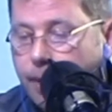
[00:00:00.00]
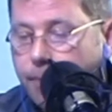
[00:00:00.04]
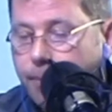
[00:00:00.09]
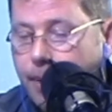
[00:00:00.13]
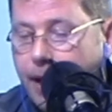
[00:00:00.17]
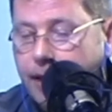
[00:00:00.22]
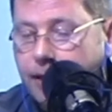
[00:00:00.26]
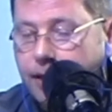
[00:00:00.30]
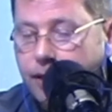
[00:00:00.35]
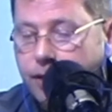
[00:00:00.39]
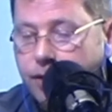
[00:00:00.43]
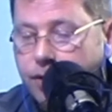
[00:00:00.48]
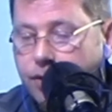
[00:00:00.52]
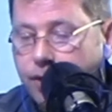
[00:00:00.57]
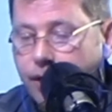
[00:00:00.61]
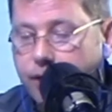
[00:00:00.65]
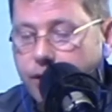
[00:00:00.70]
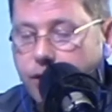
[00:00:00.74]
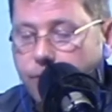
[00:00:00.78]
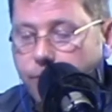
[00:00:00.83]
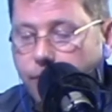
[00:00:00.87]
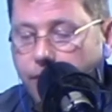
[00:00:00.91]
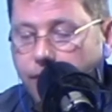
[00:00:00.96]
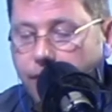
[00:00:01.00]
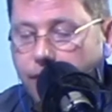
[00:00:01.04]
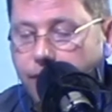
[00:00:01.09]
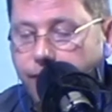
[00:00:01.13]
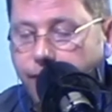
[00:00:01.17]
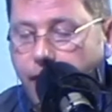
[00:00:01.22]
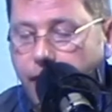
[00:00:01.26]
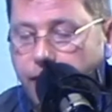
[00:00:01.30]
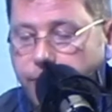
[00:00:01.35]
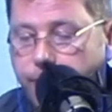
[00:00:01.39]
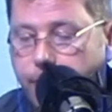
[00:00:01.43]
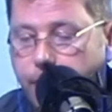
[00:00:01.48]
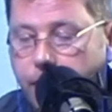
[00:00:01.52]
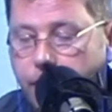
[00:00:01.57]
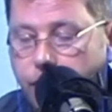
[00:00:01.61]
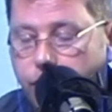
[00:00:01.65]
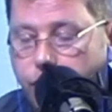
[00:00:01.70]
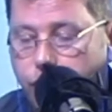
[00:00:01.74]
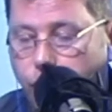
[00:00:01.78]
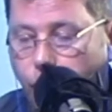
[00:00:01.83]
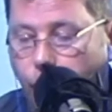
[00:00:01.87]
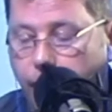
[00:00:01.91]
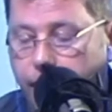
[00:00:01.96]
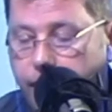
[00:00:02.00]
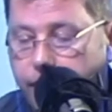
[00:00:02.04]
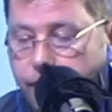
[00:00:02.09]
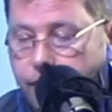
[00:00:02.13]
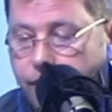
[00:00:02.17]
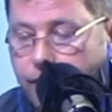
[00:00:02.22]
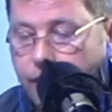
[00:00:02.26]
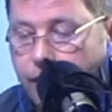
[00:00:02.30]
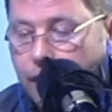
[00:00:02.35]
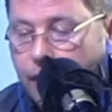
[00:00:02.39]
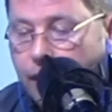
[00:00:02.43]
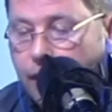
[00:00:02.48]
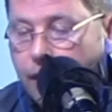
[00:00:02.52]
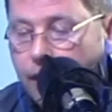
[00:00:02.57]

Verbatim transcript: made the sensible investment choice